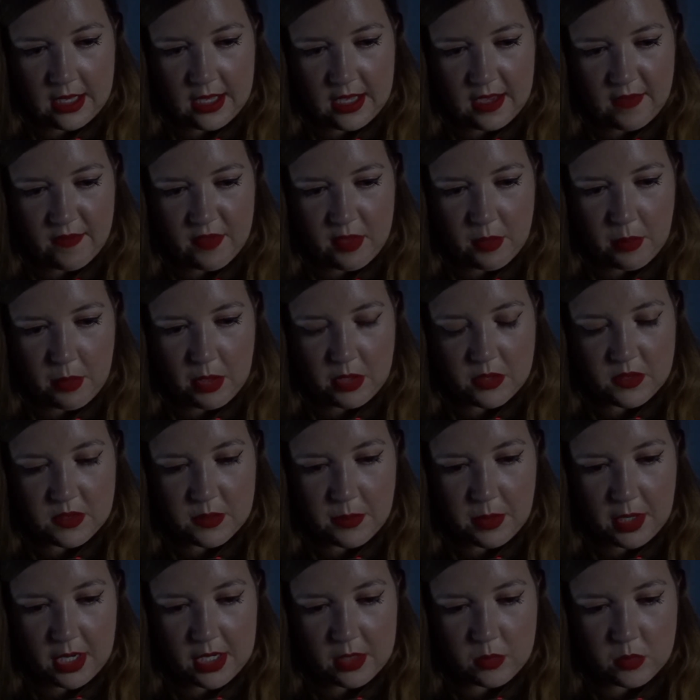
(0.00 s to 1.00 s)
If the
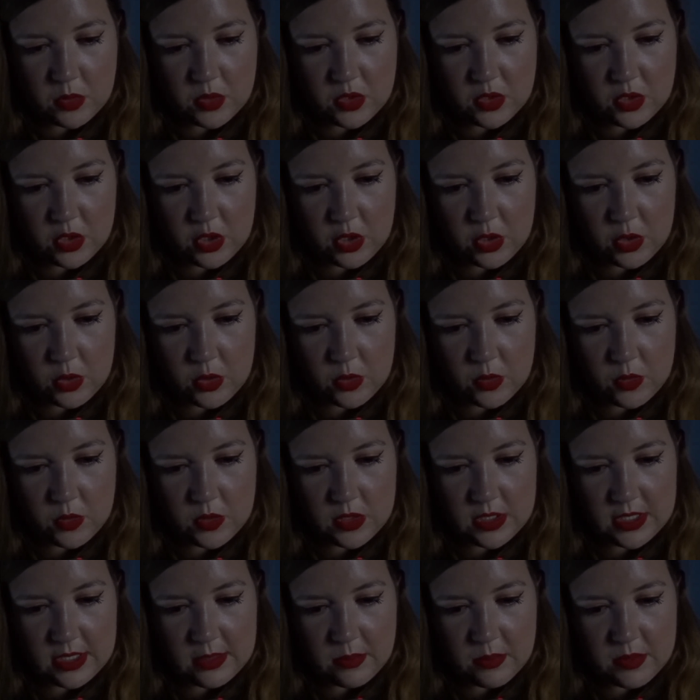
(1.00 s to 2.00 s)
motorbike was
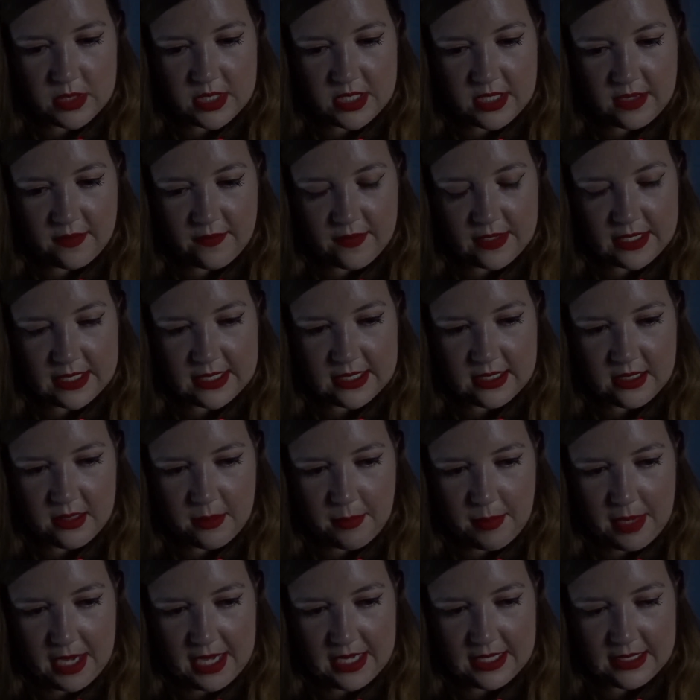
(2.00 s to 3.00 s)
huge, it was nothing to the
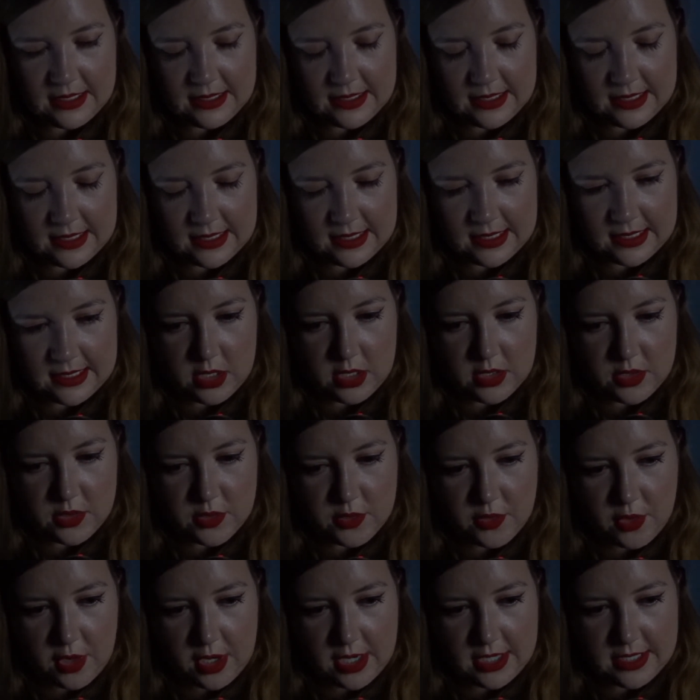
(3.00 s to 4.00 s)
man sitting
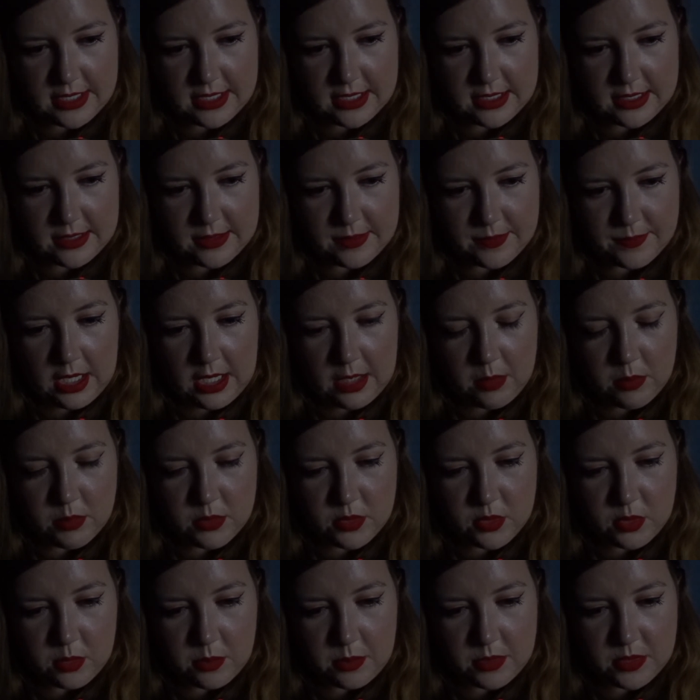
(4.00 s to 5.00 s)
astride it. He
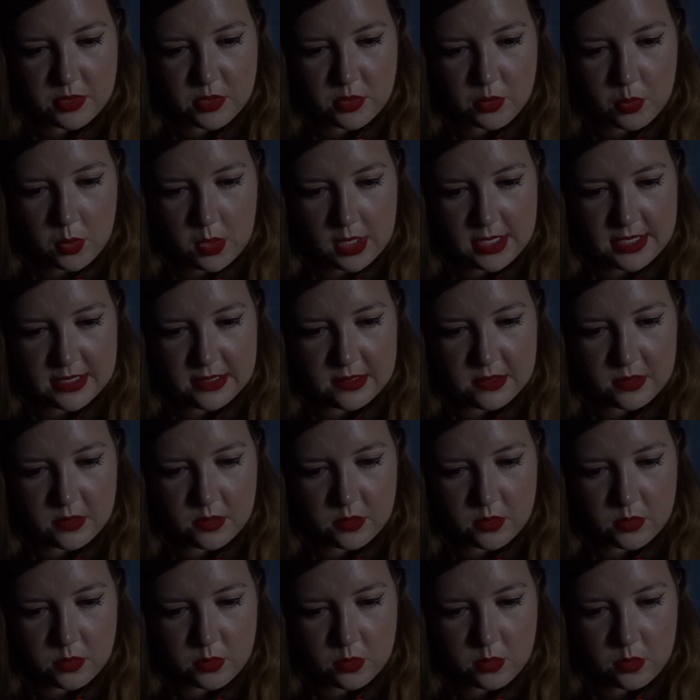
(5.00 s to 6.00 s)
was almost twice
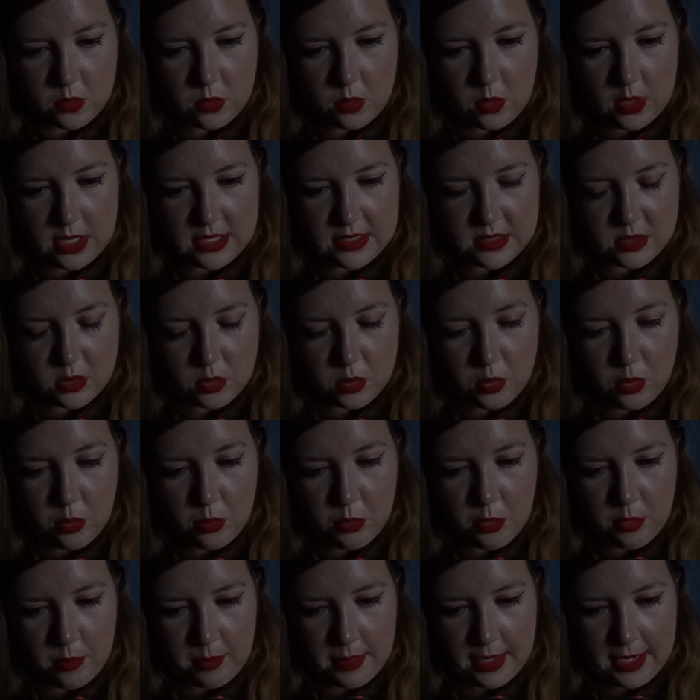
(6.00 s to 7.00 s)
as tall as a
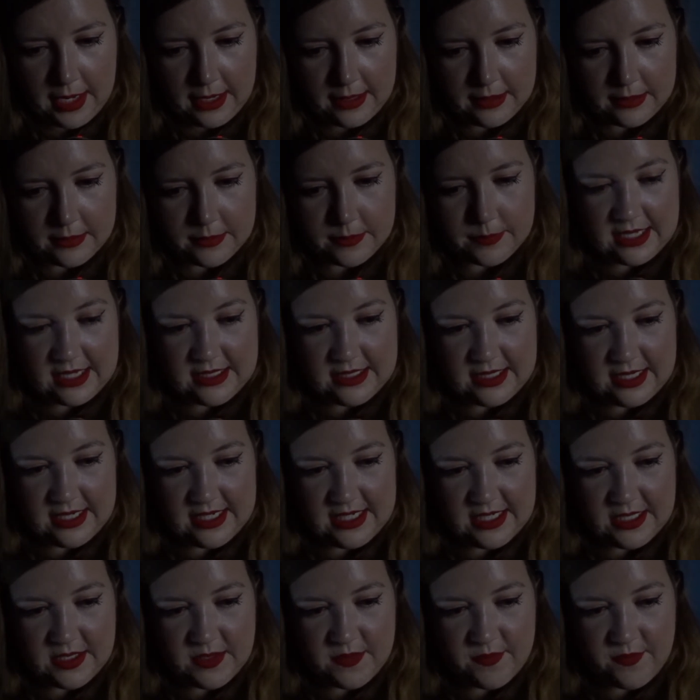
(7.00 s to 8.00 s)
normal man, and at
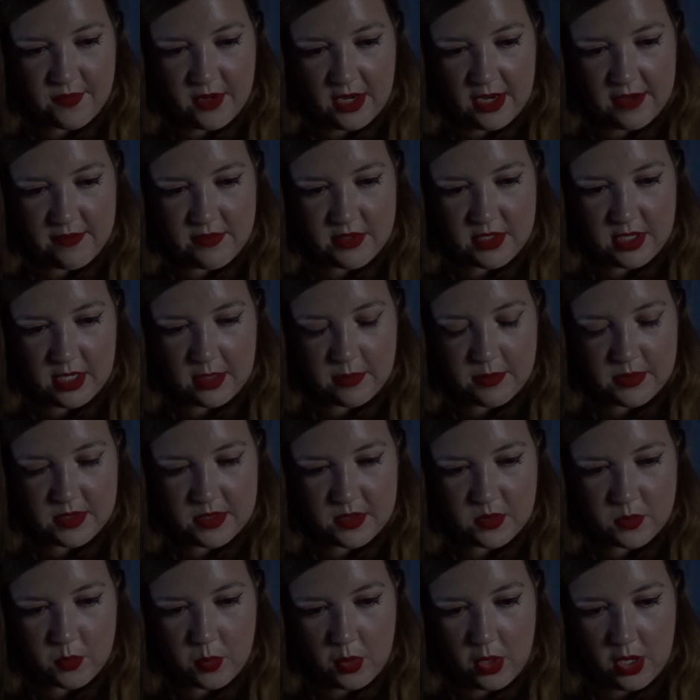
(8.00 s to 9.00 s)
least 5 times
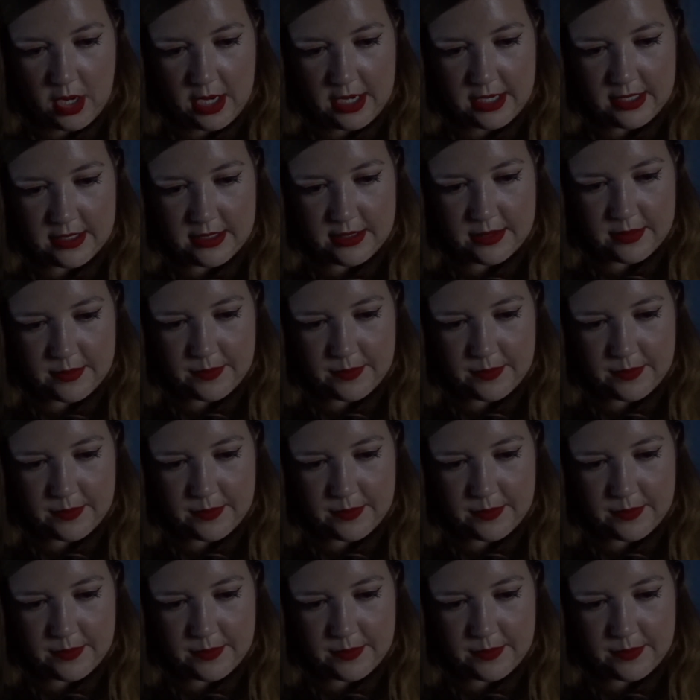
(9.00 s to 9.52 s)
as wide.